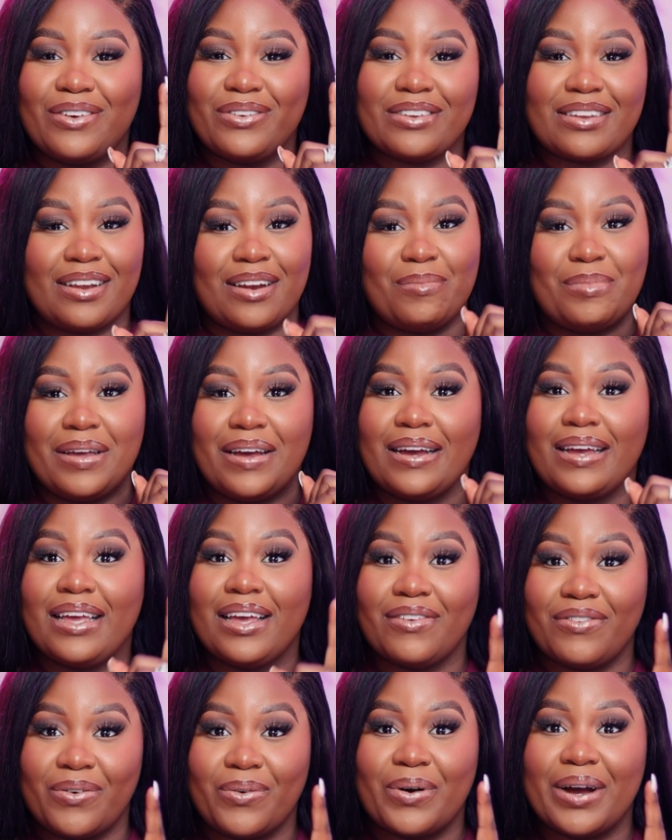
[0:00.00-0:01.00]
it was going to be a
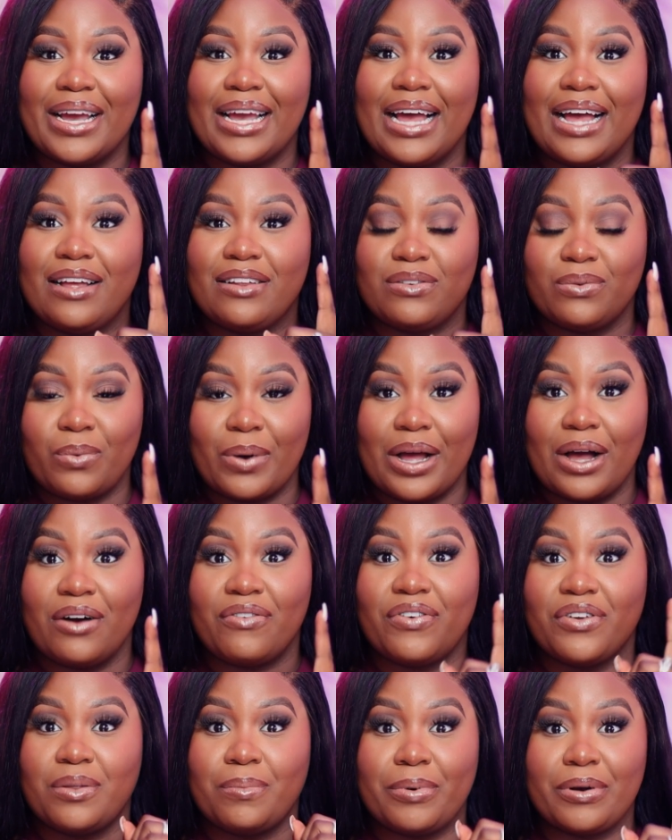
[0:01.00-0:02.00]
giveaway as well
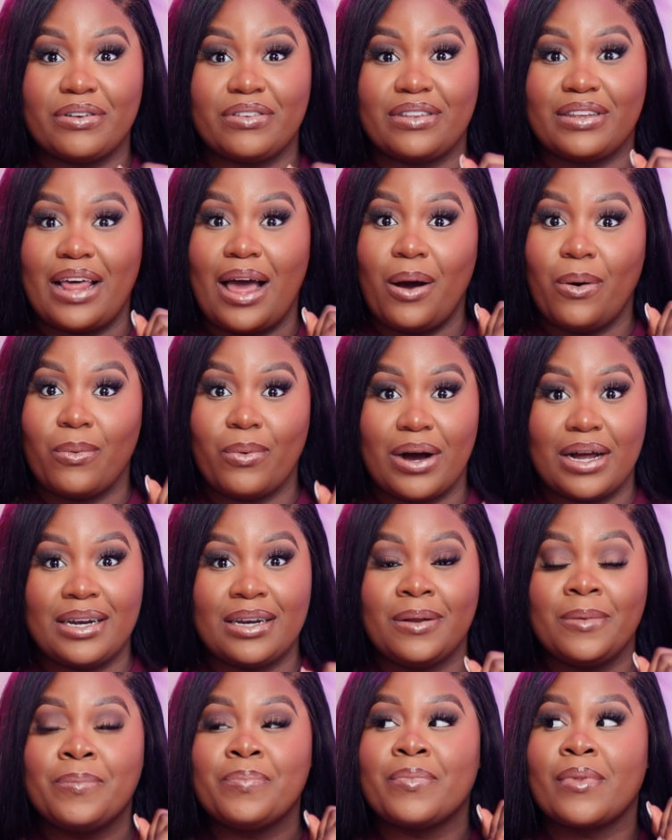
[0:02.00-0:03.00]
for the person that
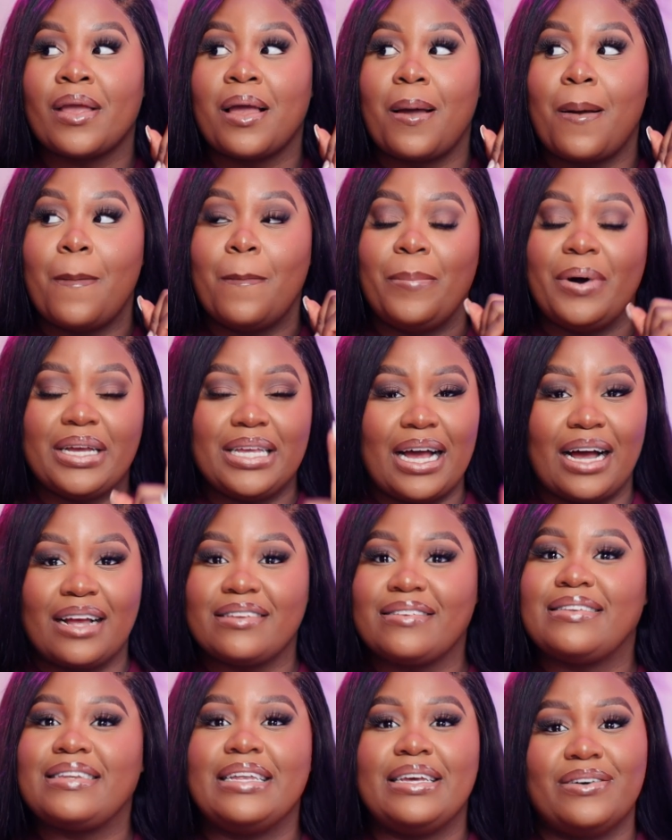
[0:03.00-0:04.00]
won, but y'all
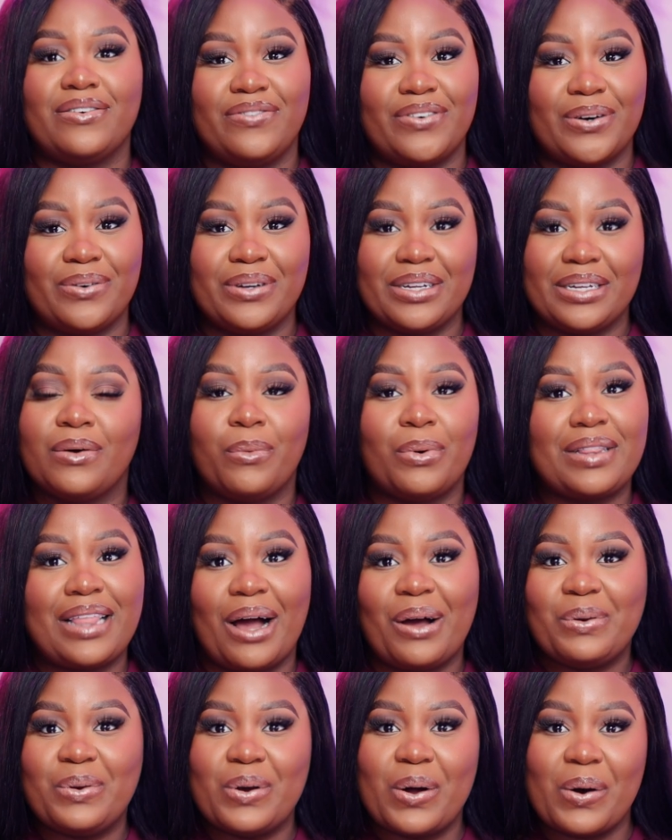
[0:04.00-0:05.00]
still voted
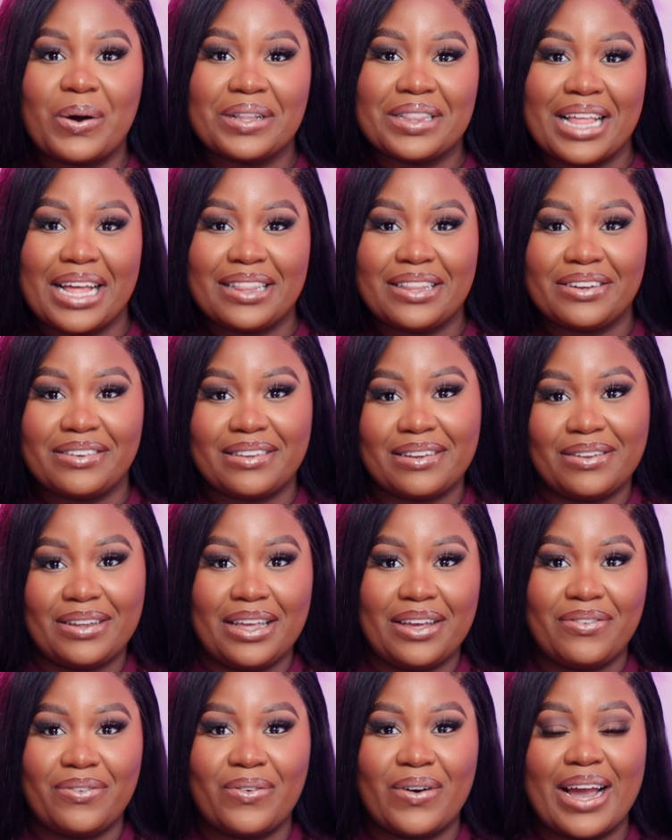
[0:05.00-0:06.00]
without knowing that there's a
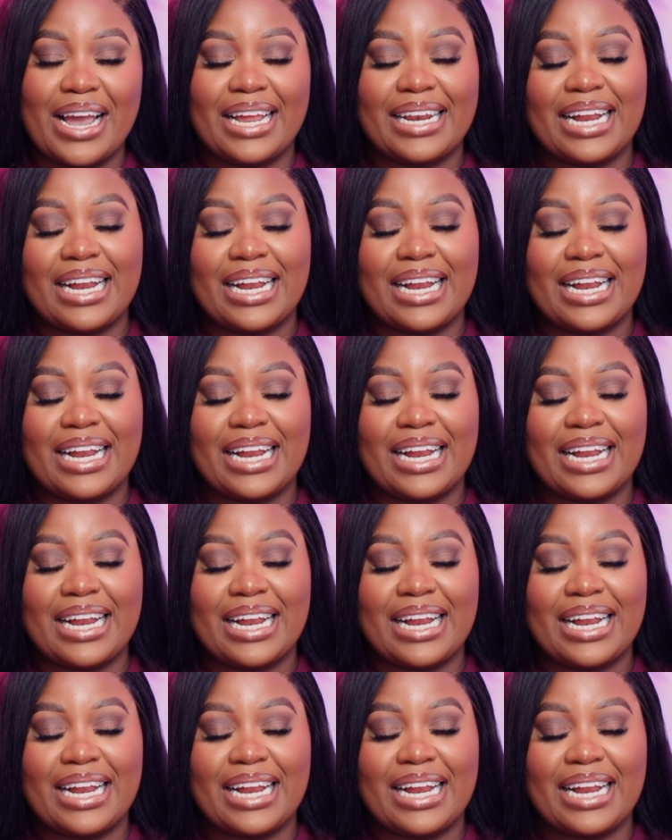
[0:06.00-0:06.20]
giveaway.